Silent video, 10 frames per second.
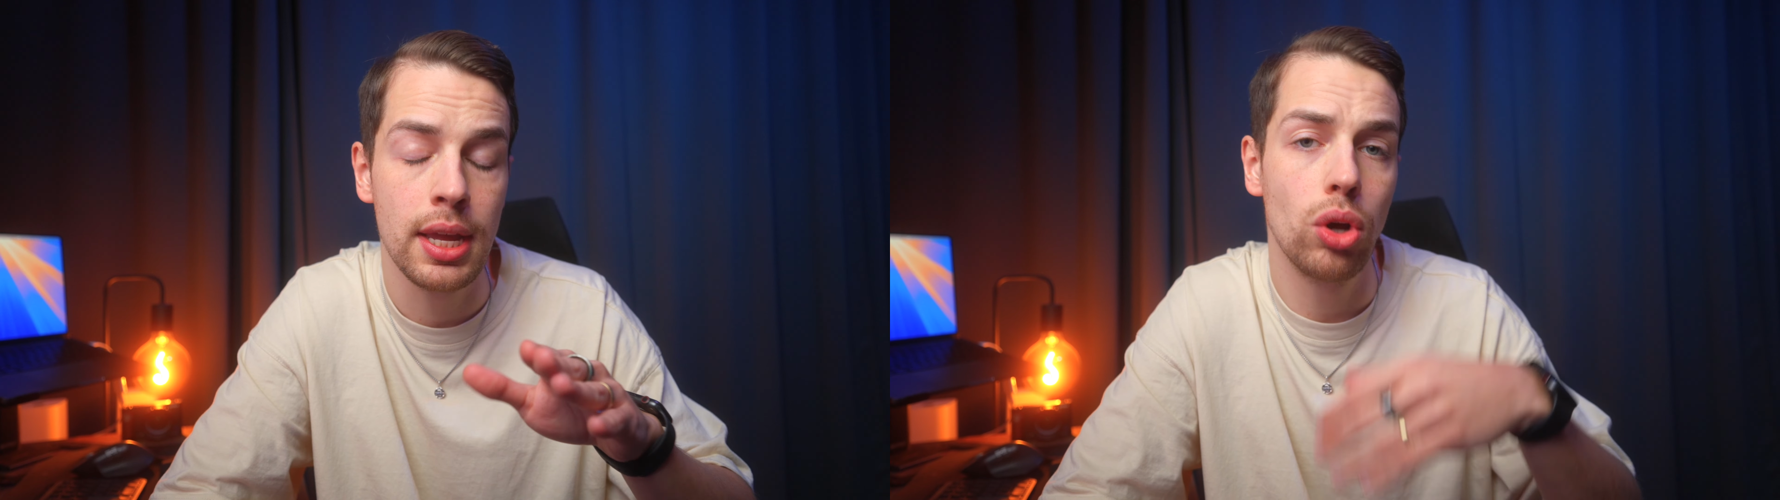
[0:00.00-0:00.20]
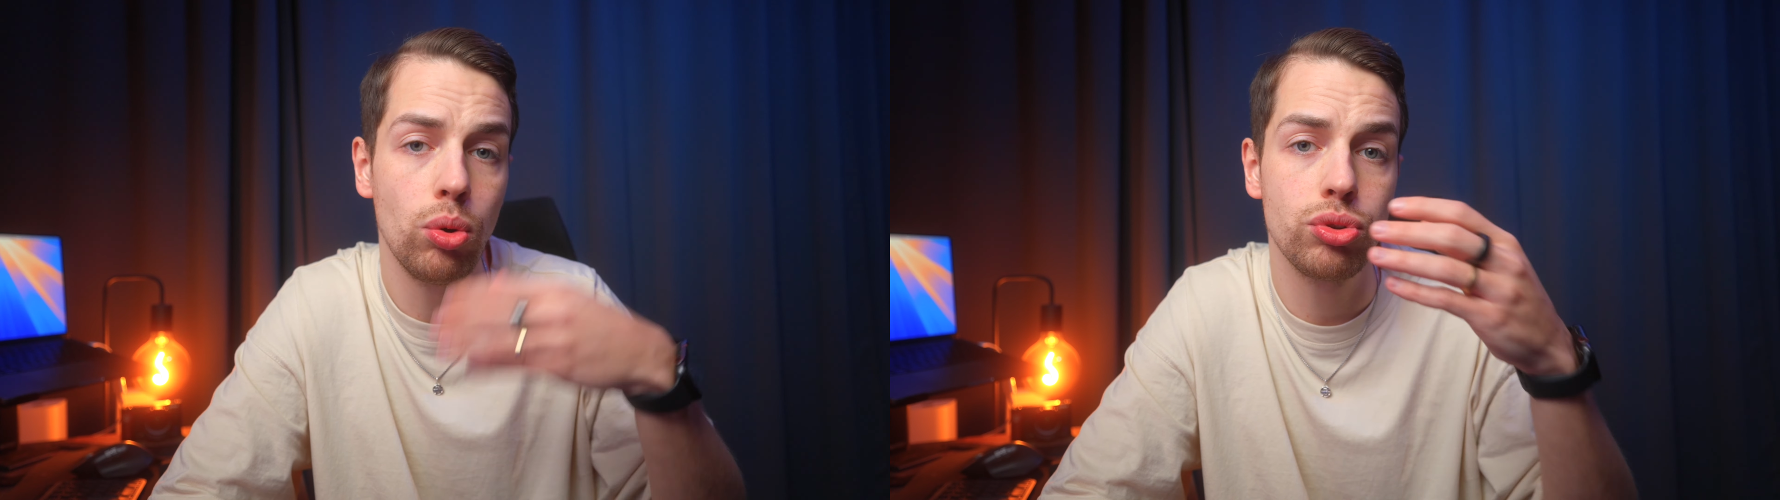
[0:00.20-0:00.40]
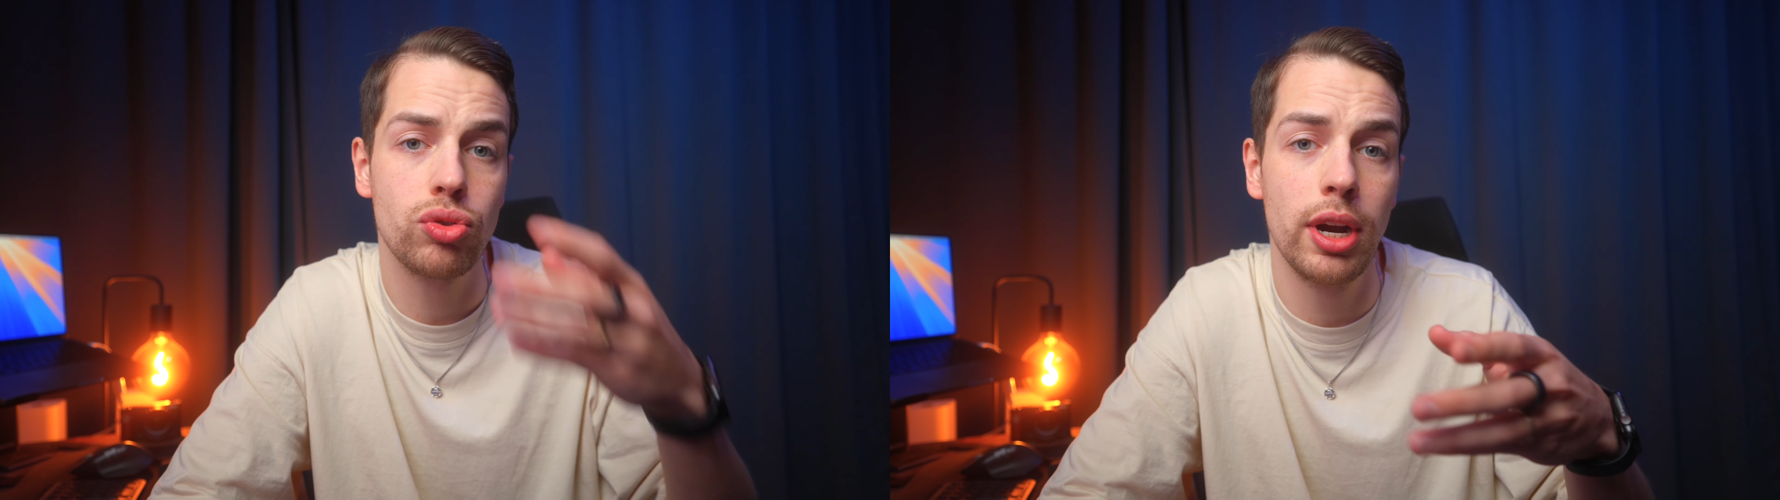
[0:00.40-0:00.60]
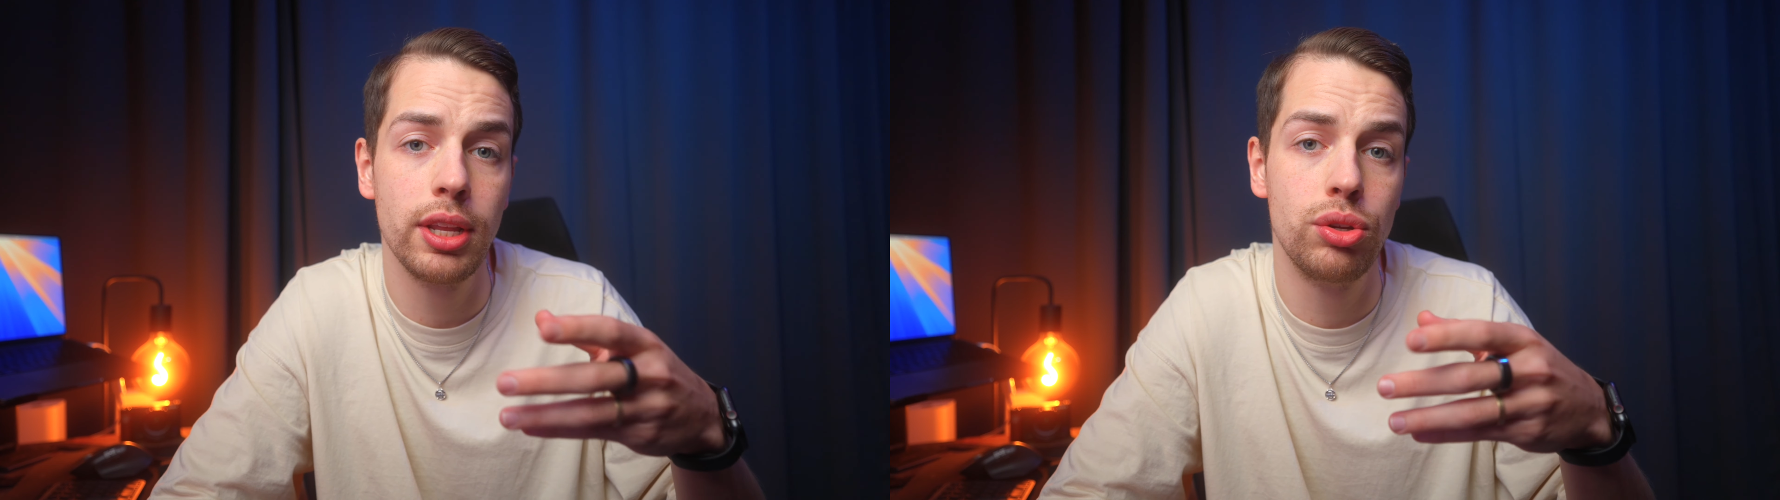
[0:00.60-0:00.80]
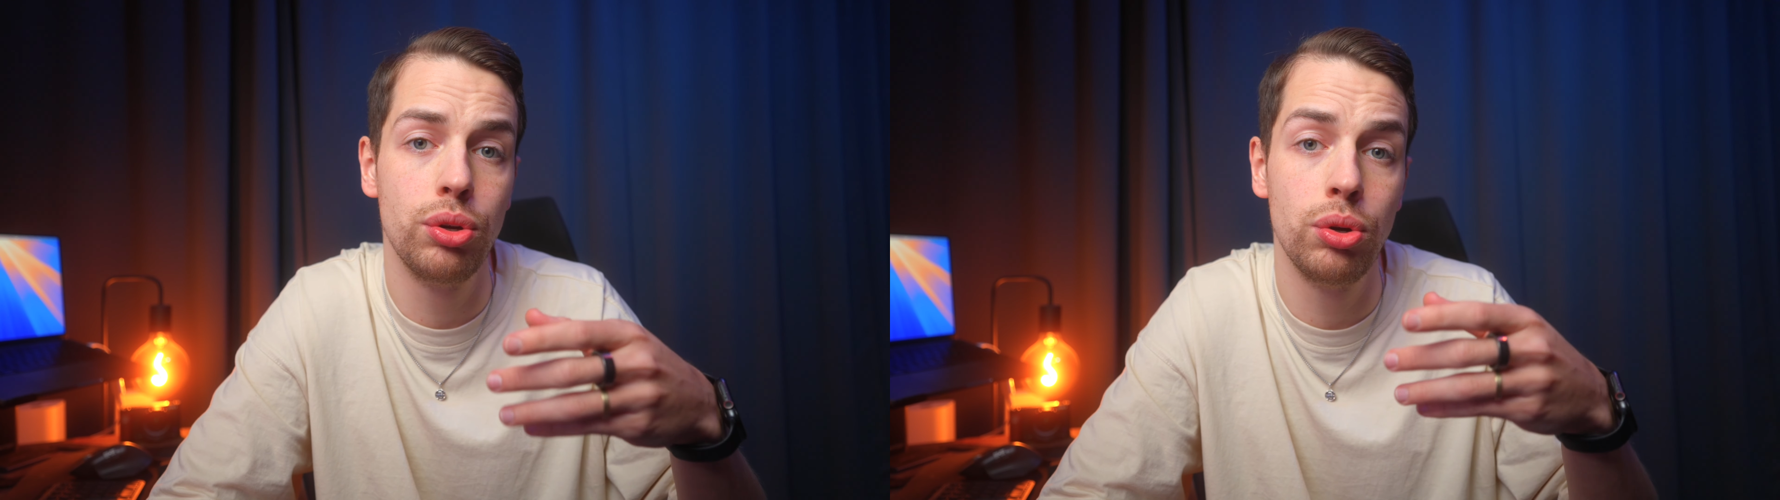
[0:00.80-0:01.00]
don't try
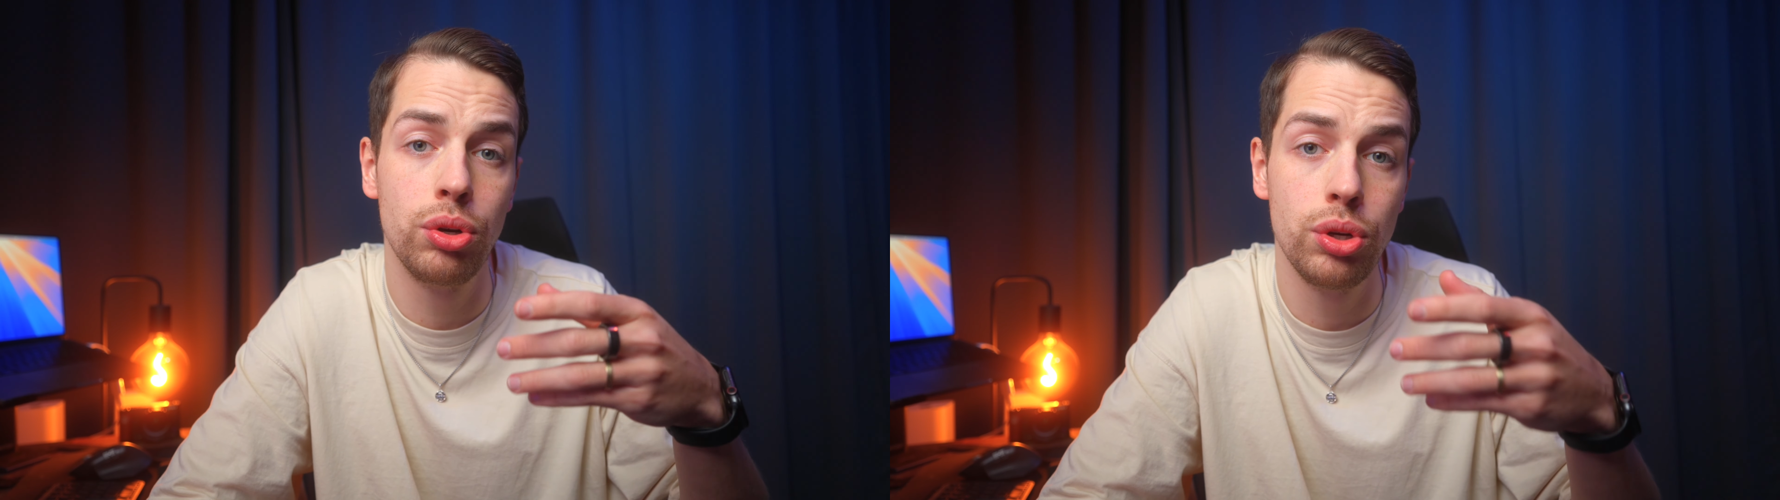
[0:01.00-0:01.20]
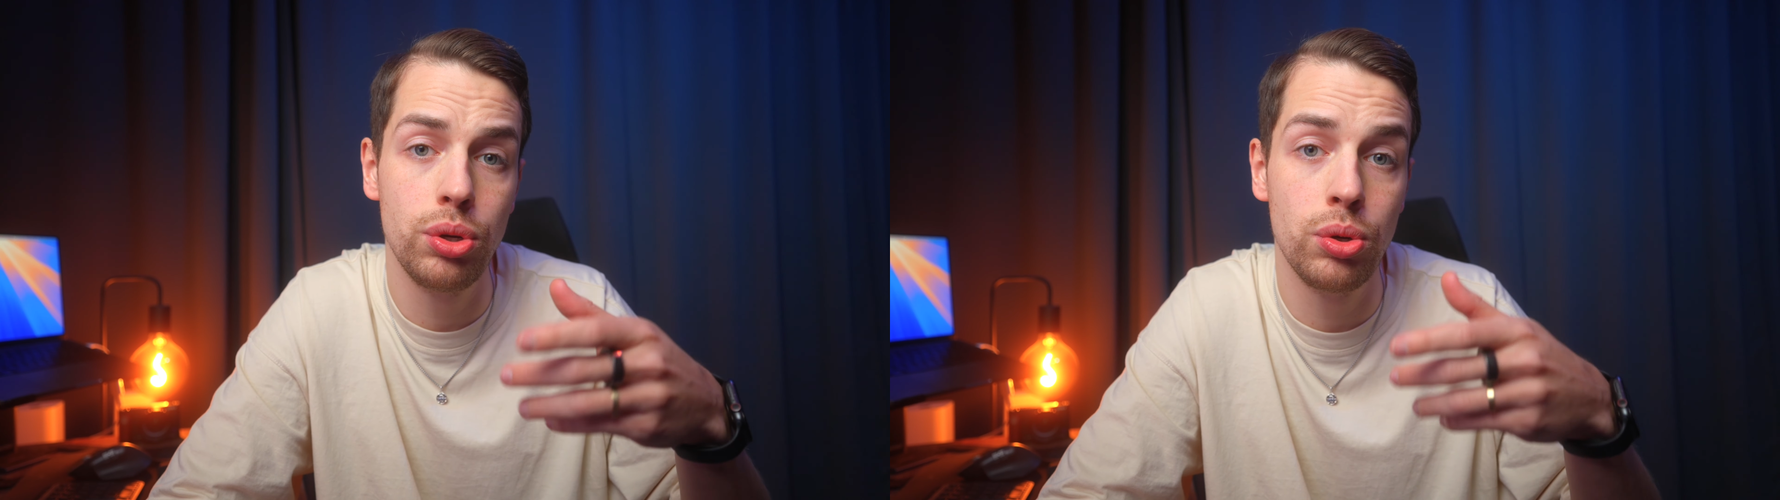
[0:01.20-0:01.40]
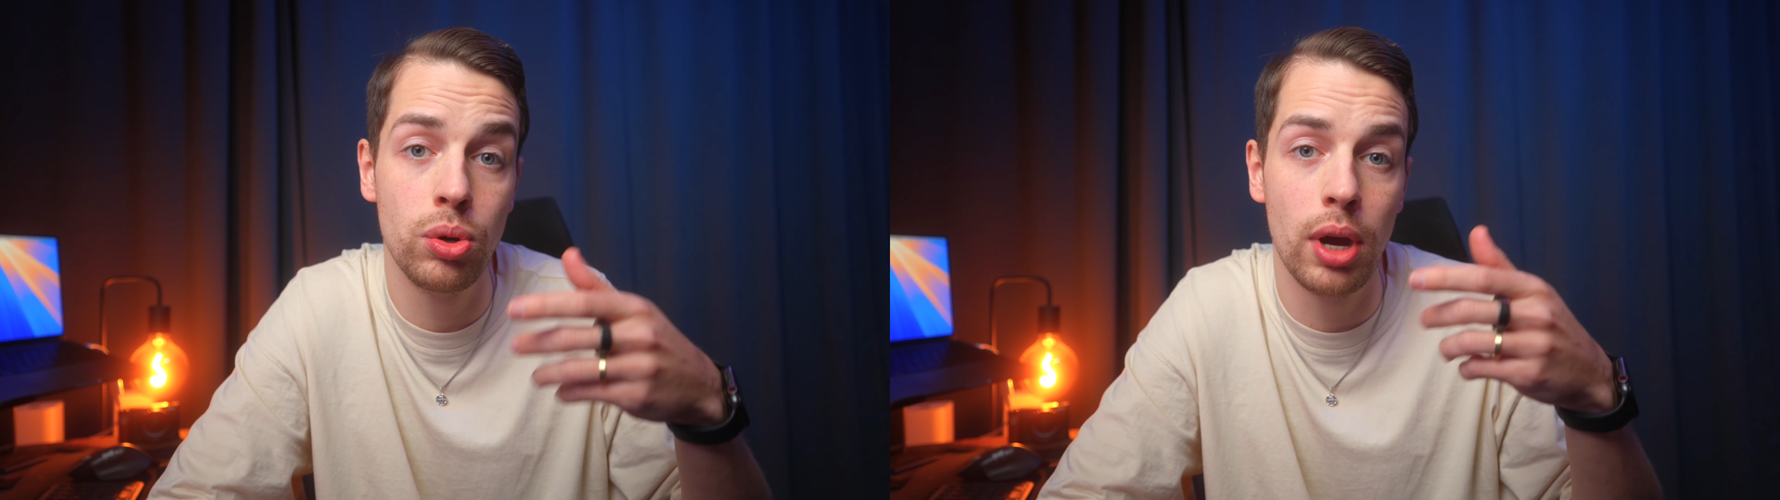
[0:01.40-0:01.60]
to do